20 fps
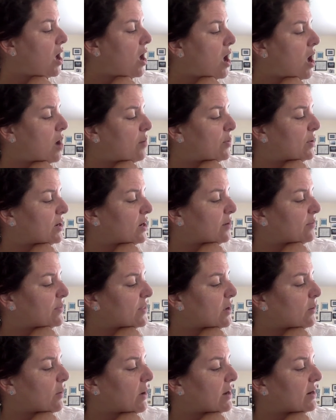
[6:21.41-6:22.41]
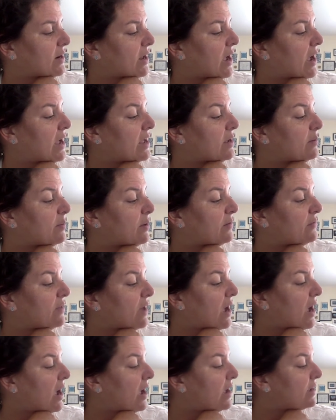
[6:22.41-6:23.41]
Up and up they went, high above the
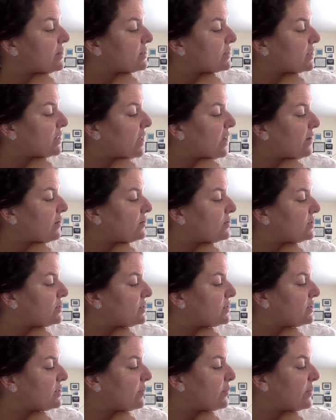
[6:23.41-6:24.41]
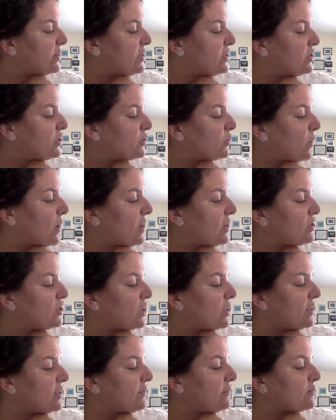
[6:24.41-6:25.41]
highest clouds. The Peach swaying
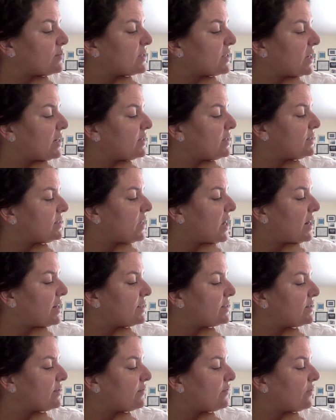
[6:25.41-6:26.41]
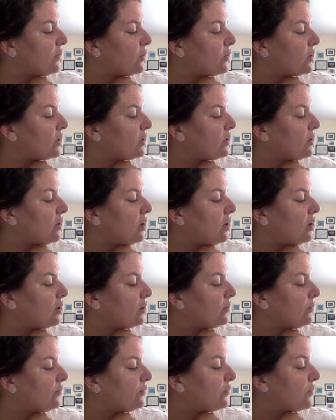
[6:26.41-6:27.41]
gently from side to side as it floated along.
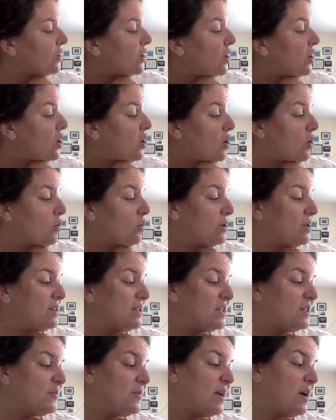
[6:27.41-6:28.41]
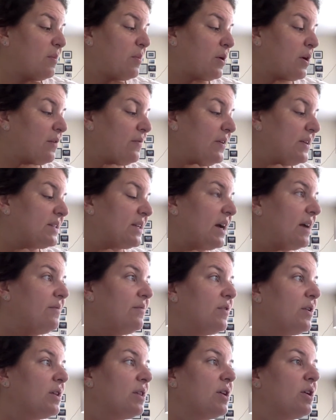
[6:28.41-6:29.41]
Wouldn't this be a perfect time
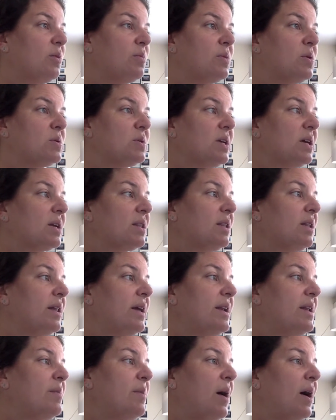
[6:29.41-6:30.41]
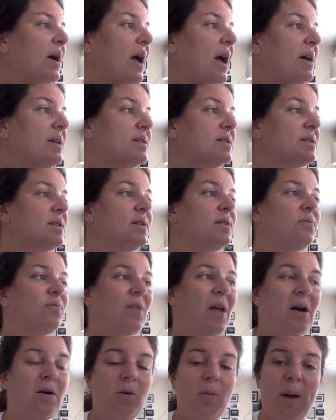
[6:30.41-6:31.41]
for a little music, the ladybug asked.
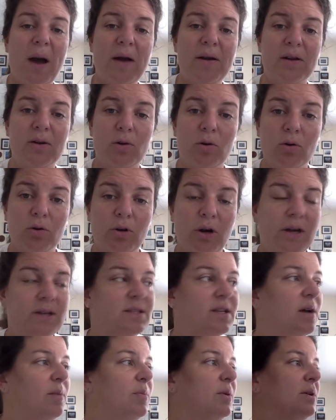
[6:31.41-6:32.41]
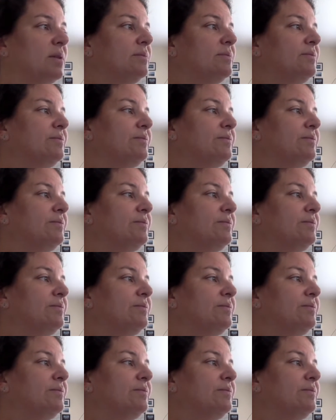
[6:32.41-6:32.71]
How about it, old grasshopper?